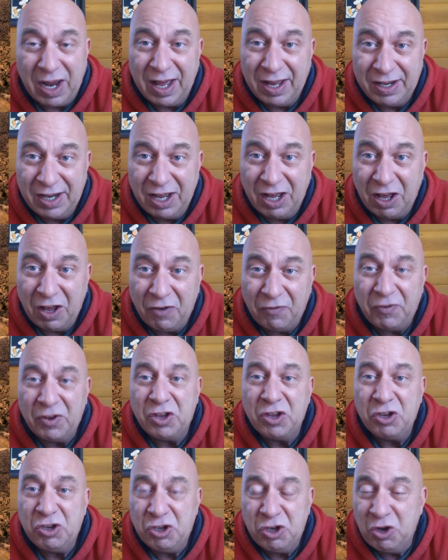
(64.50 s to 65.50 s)
enough,
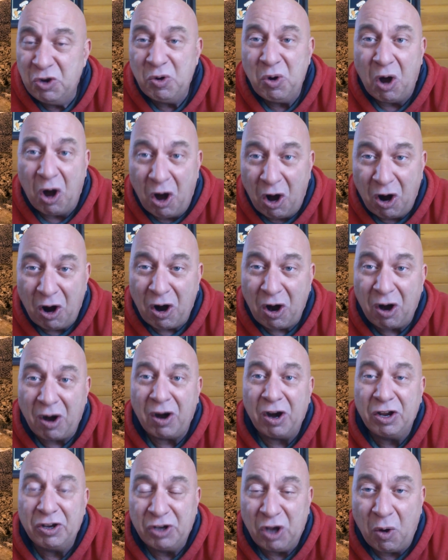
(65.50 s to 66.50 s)
you
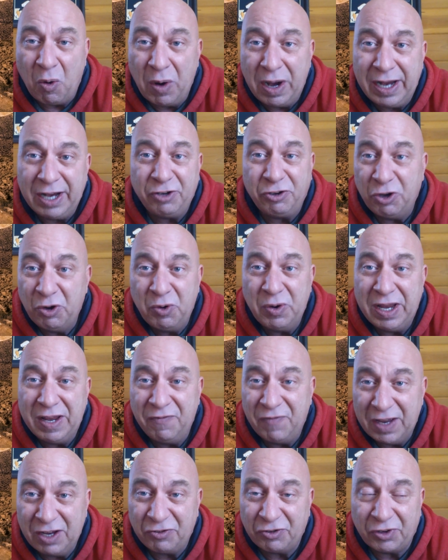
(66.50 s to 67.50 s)
are going to
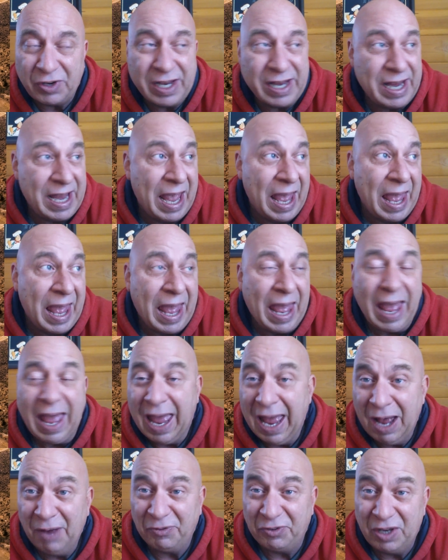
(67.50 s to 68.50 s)
eventually
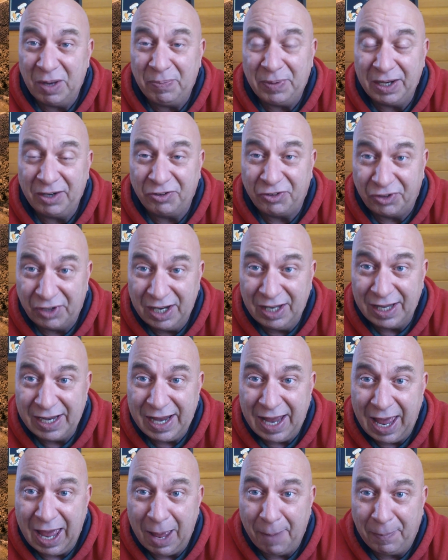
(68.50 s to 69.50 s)
have something
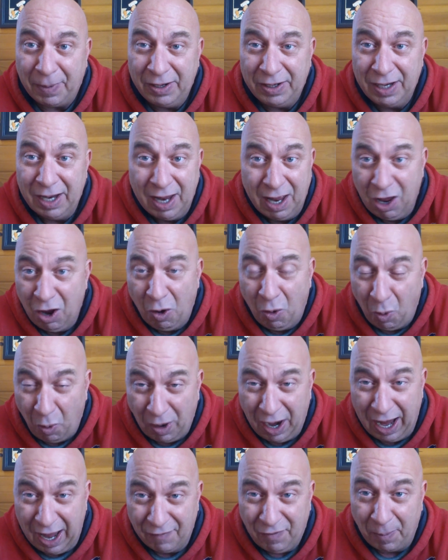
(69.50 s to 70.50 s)
silly happen
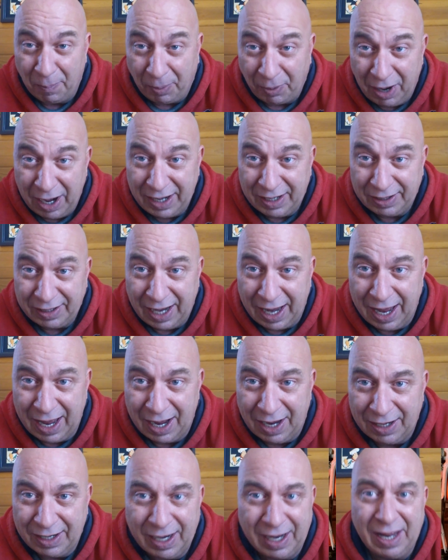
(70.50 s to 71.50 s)
or have a
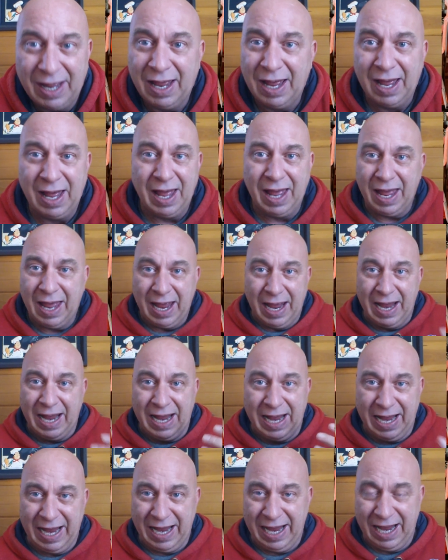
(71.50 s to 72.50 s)
breakdown.
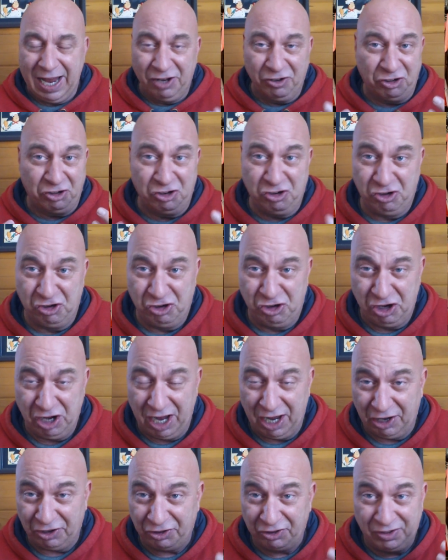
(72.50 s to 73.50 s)
It's
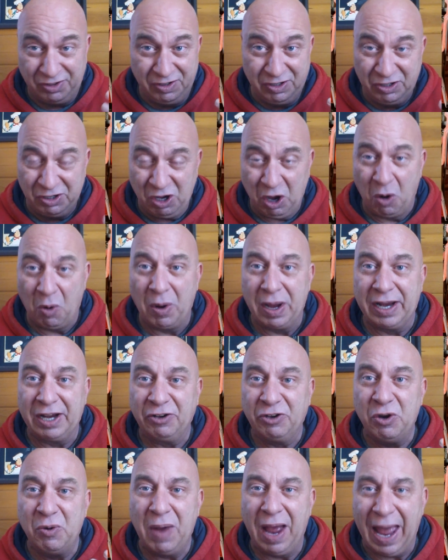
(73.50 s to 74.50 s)
just
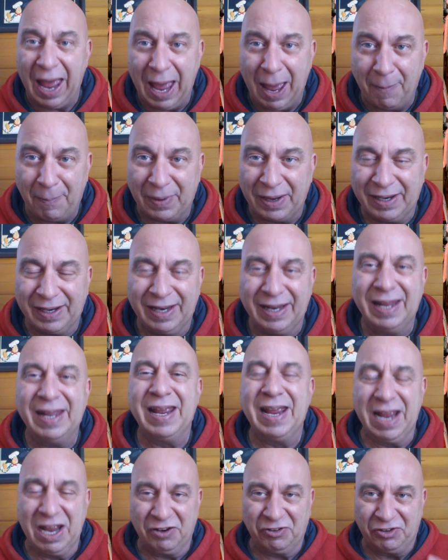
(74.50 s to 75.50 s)
going to happen.
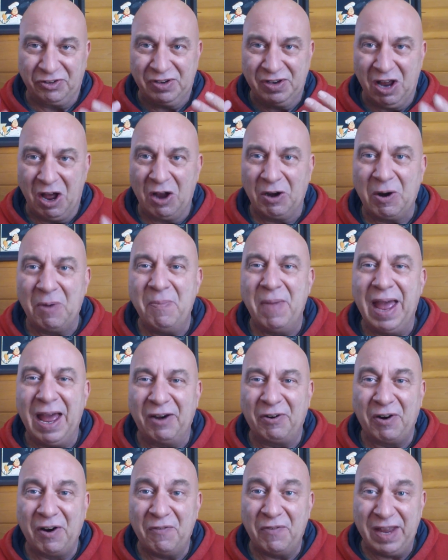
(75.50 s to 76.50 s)
It's not a
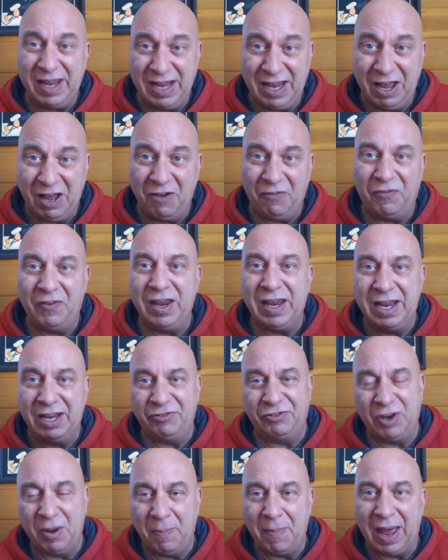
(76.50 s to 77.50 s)
matter of if,
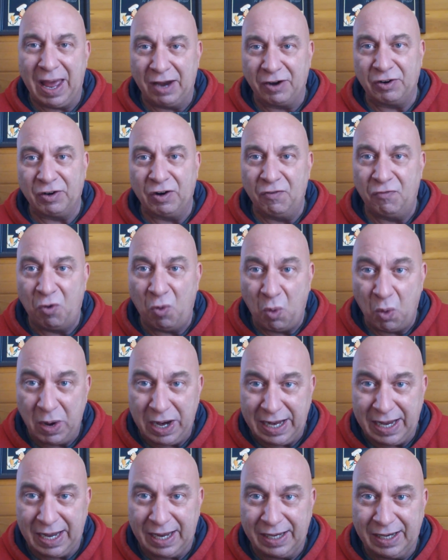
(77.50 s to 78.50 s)
it's a matter of
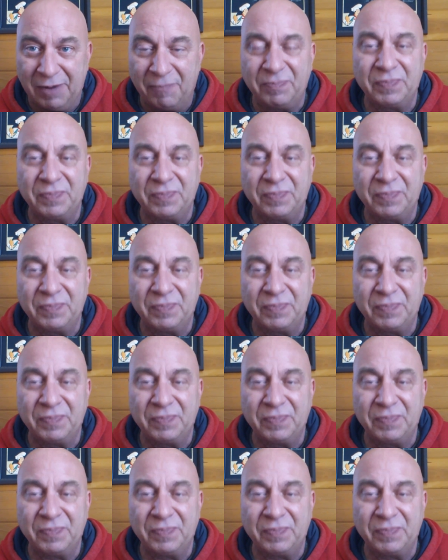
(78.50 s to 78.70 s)
when.